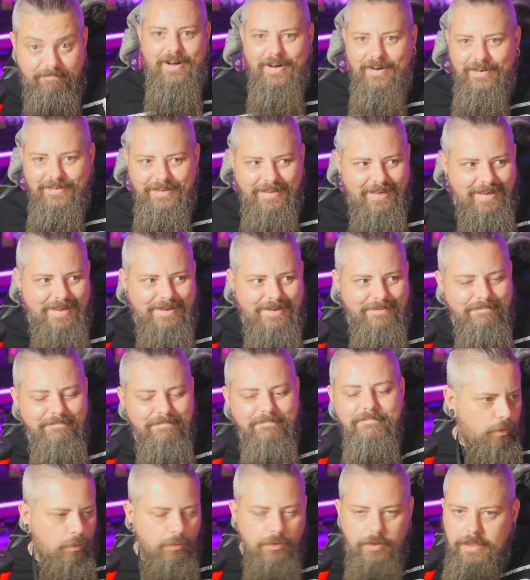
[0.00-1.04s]
Oh yeah.
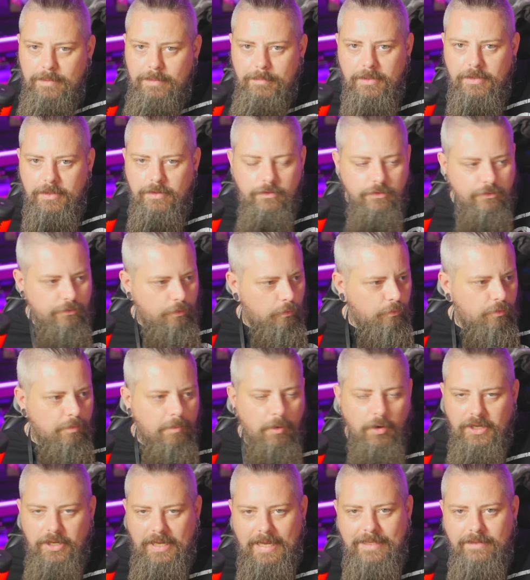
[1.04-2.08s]
no demons, no
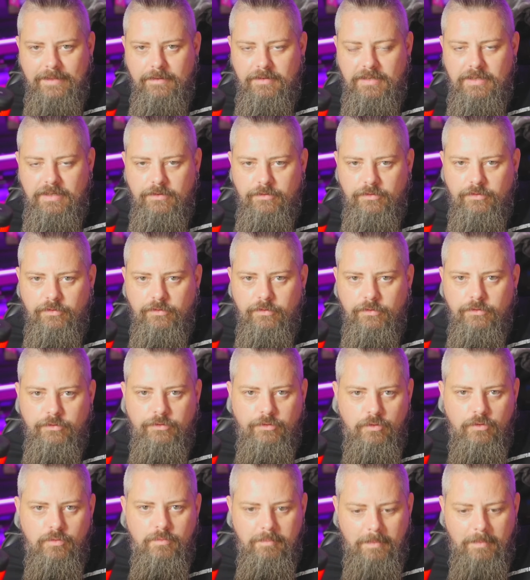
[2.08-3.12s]
demonic entities.
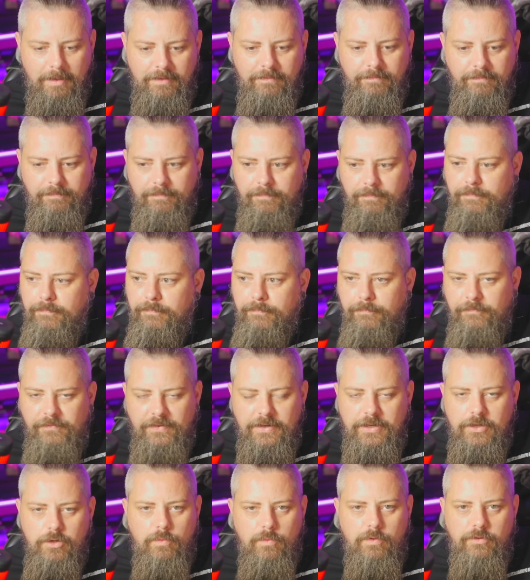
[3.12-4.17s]
So my
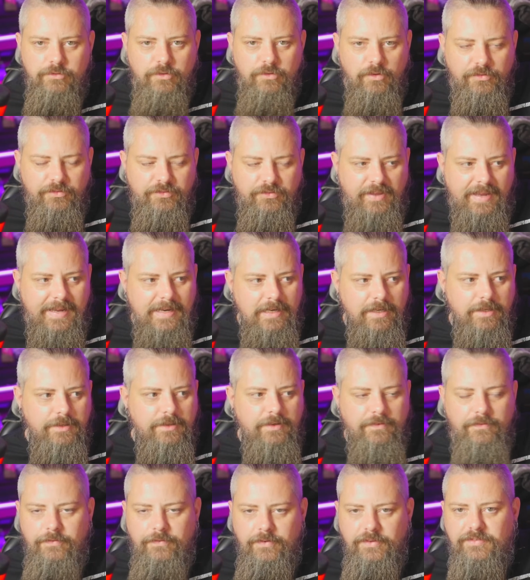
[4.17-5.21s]
video is not
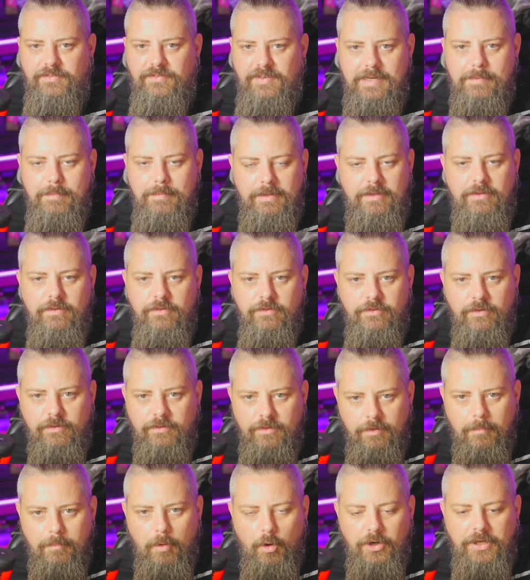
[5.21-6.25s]
tailored for demons
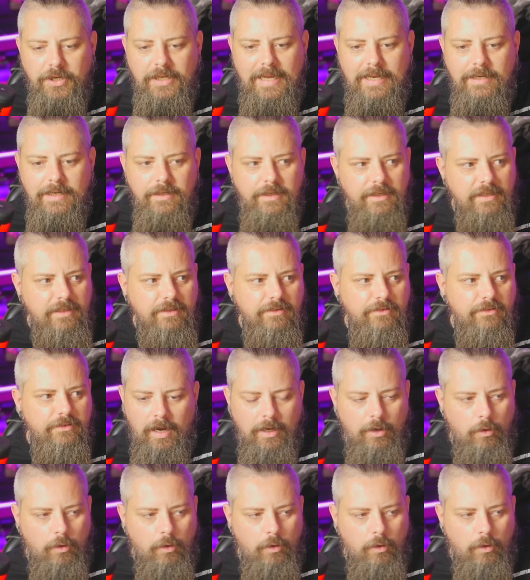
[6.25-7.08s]
and demonic entities.